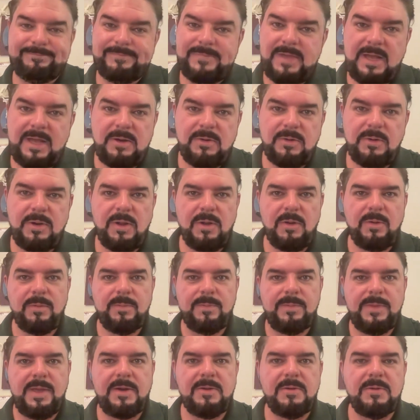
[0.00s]
I don't know.
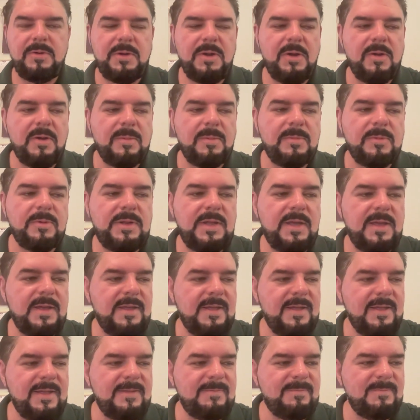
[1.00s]
I don't know. I'm gonna
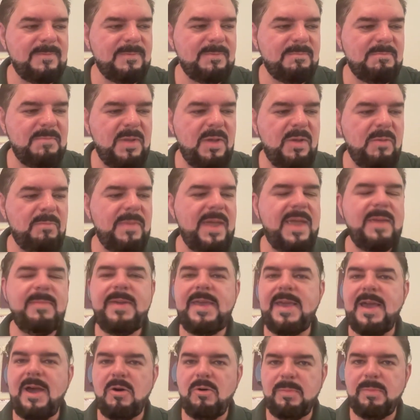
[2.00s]
uh, m
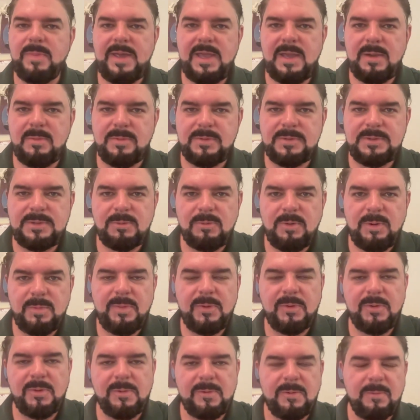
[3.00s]
maybe I'll be able to
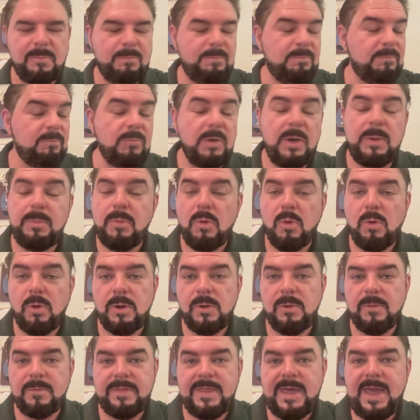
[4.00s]
report on,
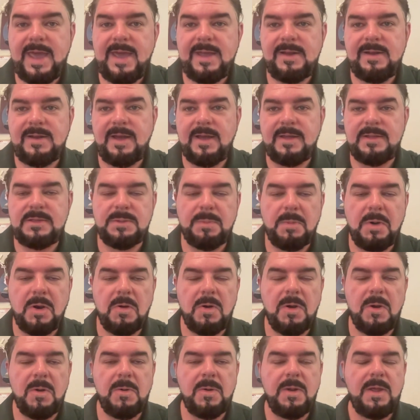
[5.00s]
report on that uh,
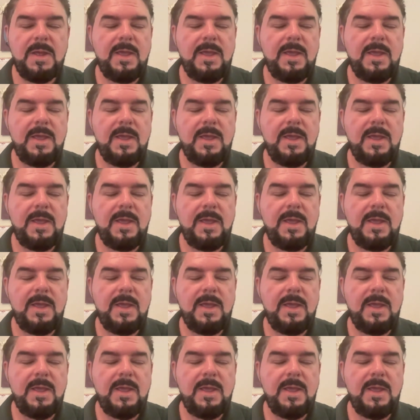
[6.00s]
tomorrow.